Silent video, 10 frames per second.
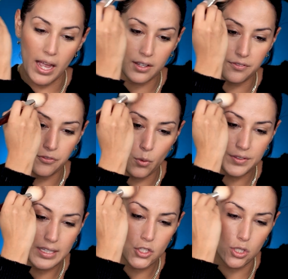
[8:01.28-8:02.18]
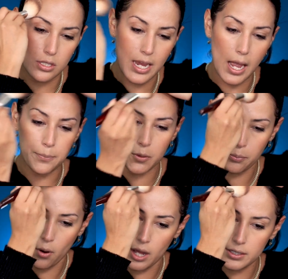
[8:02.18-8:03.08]
back and forth, I just tap the
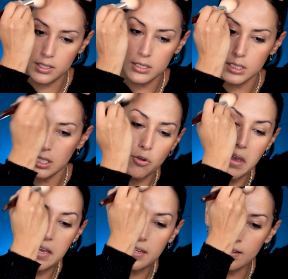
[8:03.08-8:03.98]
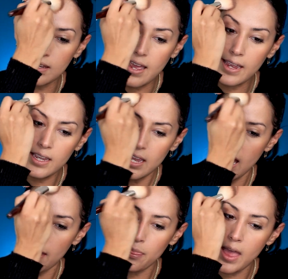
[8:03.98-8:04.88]
product so it can
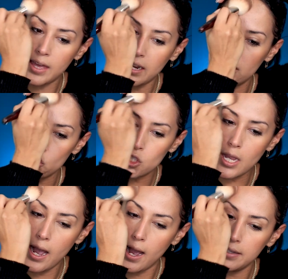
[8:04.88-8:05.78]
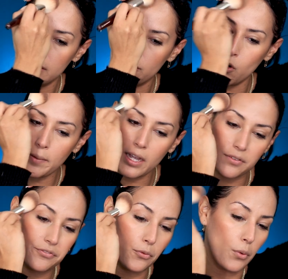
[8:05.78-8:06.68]
lay and then I just kind of go back
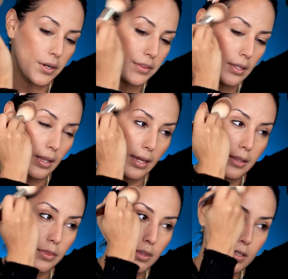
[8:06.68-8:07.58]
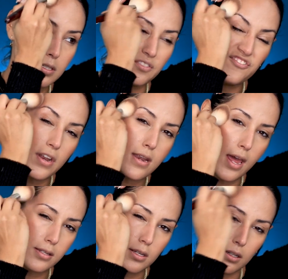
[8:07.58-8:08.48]
and forth like this and
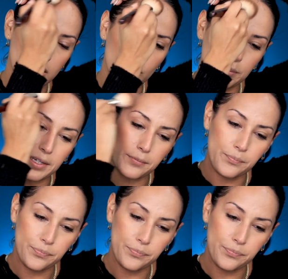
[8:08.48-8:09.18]
finesse it a little bit.